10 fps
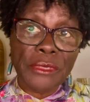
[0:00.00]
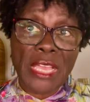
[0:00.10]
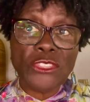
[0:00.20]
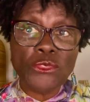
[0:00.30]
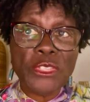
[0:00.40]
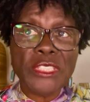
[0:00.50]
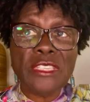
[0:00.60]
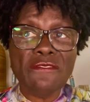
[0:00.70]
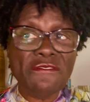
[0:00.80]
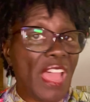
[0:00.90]
has
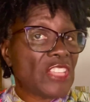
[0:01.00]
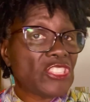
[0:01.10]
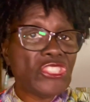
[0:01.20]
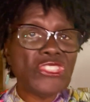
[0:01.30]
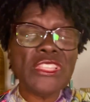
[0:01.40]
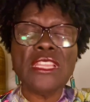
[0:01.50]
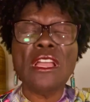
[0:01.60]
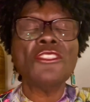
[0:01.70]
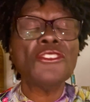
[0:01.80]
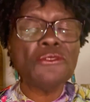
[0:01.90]
risen faster than
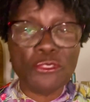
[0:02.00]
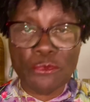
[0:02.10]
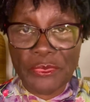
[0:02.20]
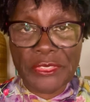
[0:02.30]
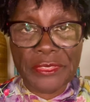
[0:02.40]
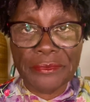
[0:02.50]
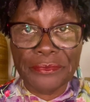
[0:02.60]
other groups.